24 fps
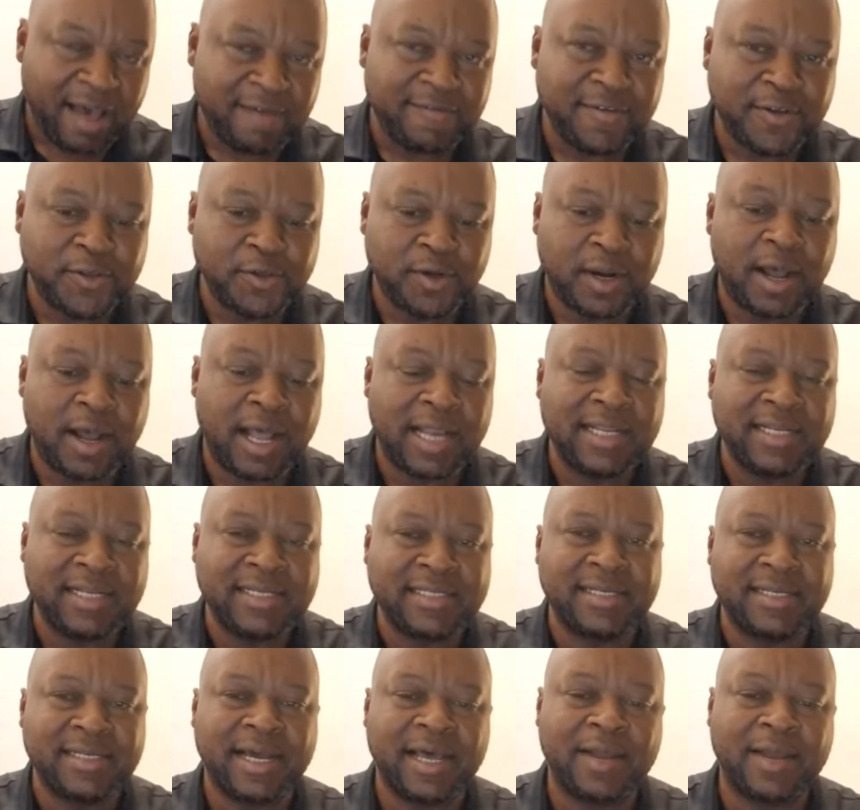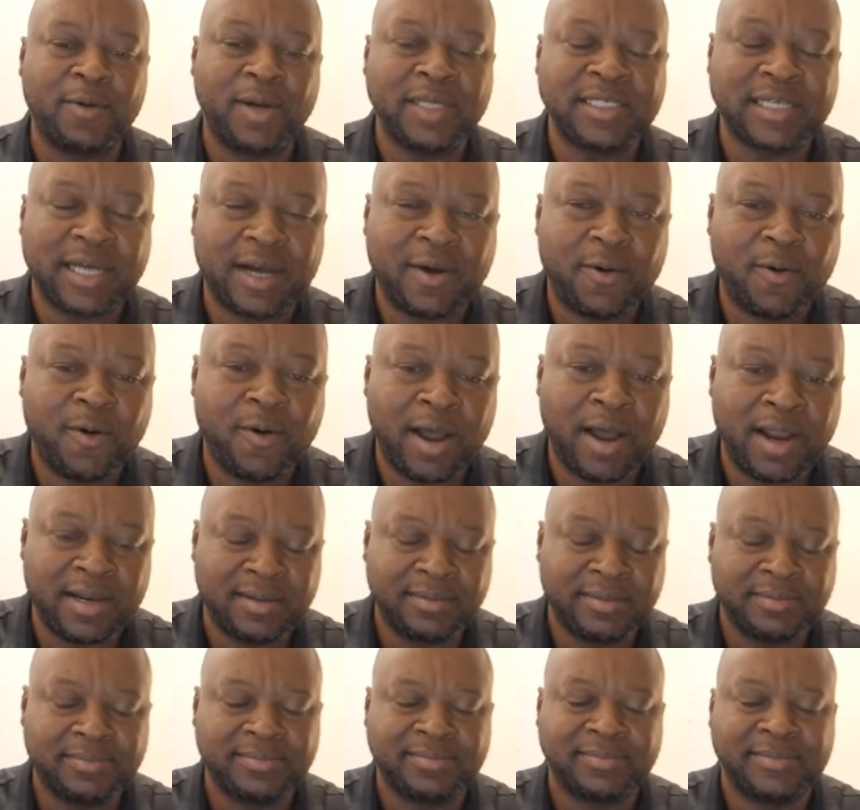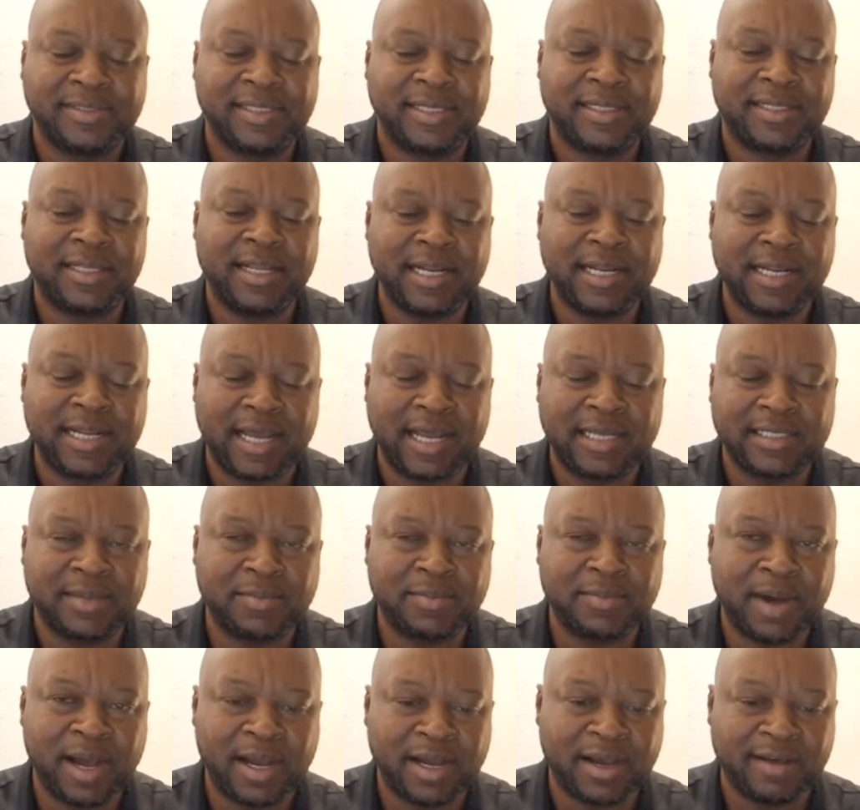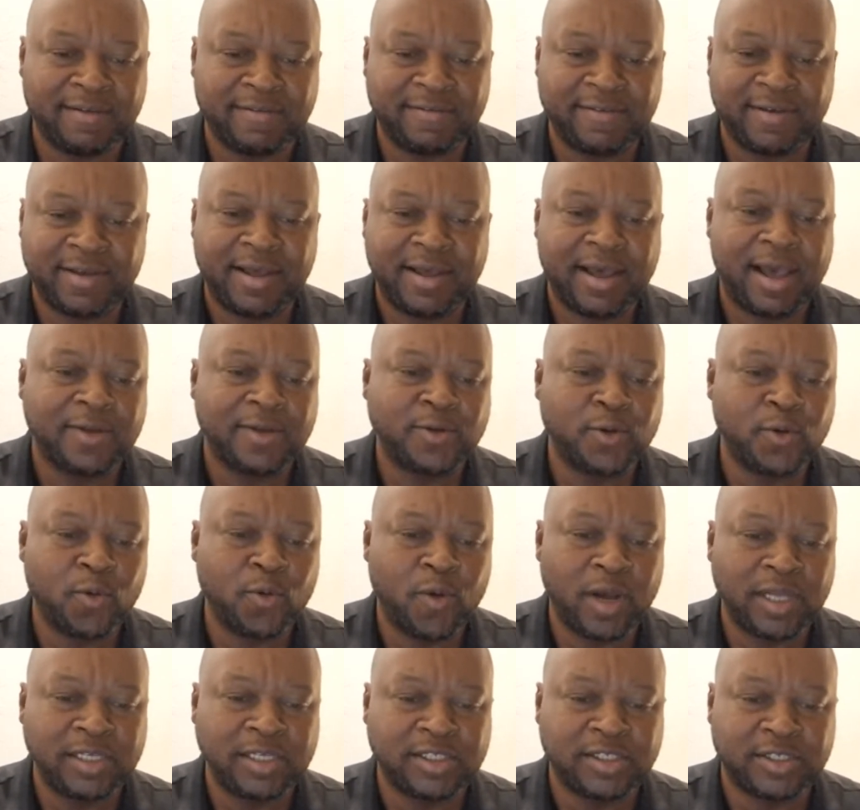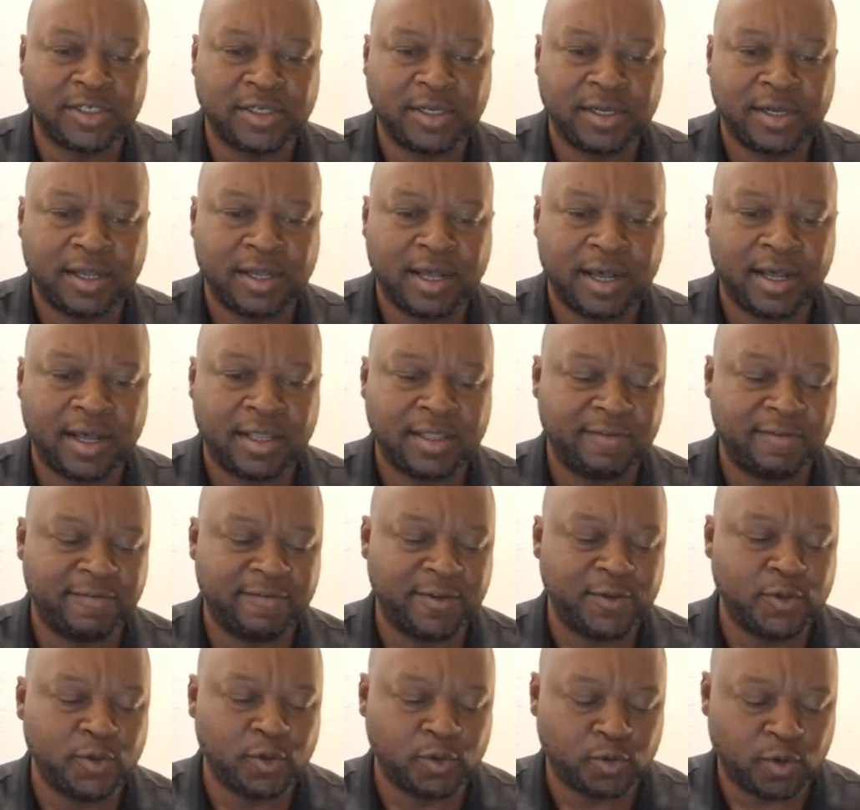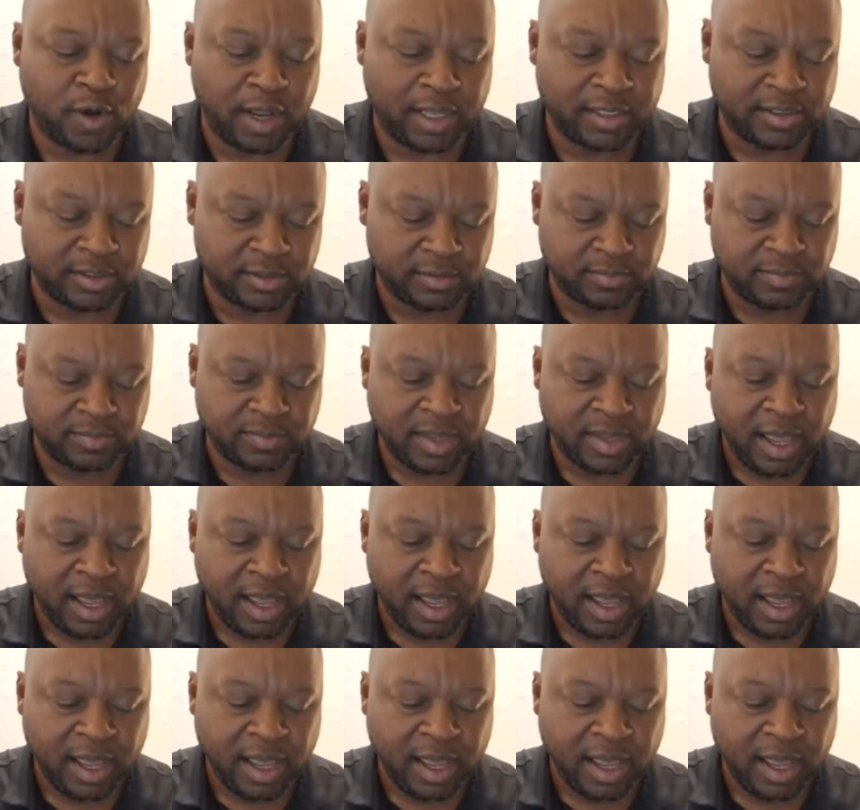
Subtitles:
Video rahaleti ndakariwacha ka1 then ndikarisa mu archive. I don't watch the video twice.